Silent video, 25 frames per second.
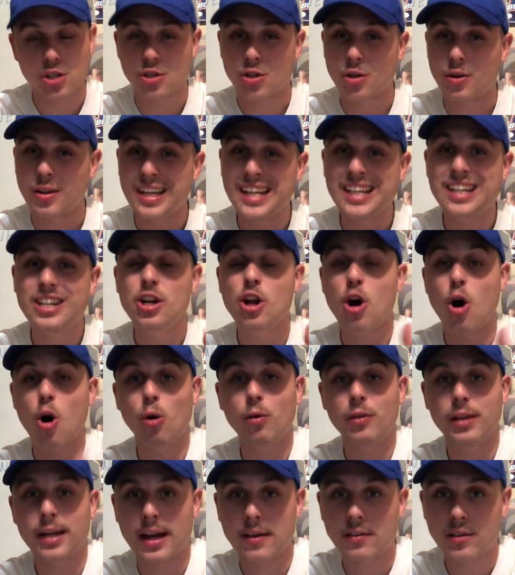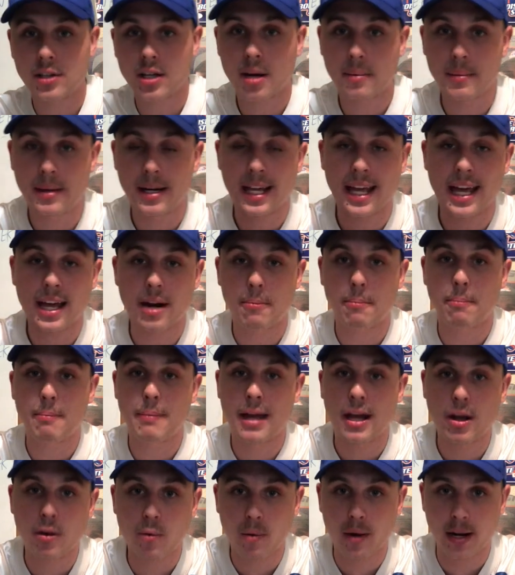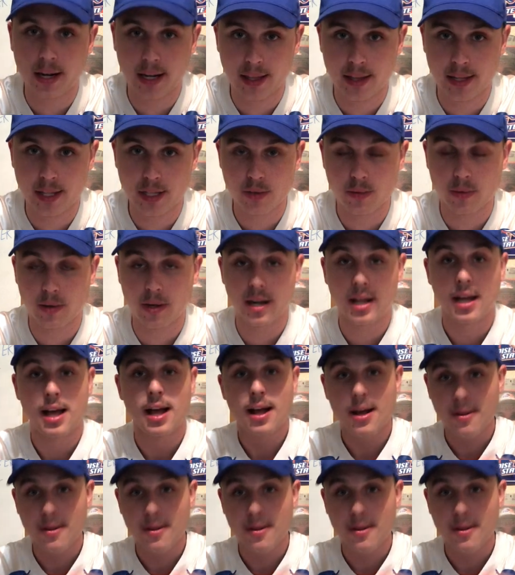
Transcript: So they know they have to come in and get a big win in this one.